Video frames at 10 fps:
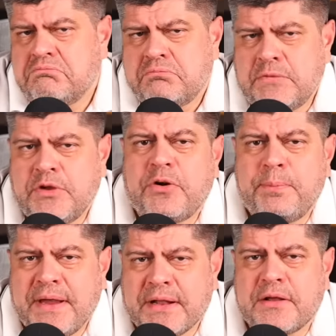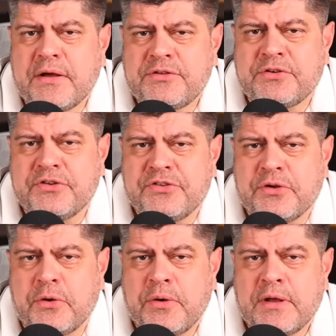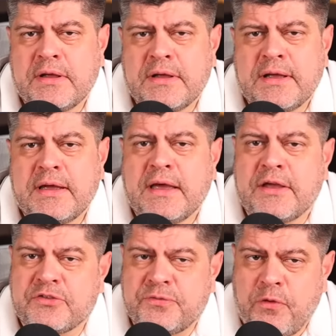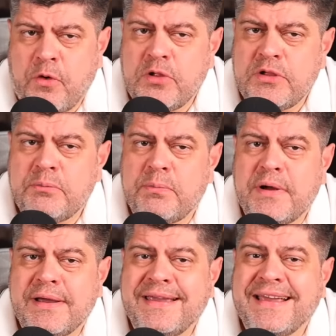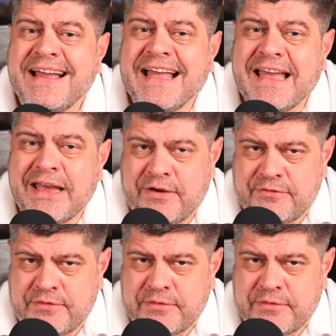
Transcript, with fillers: European countries, you know, has fallen by half.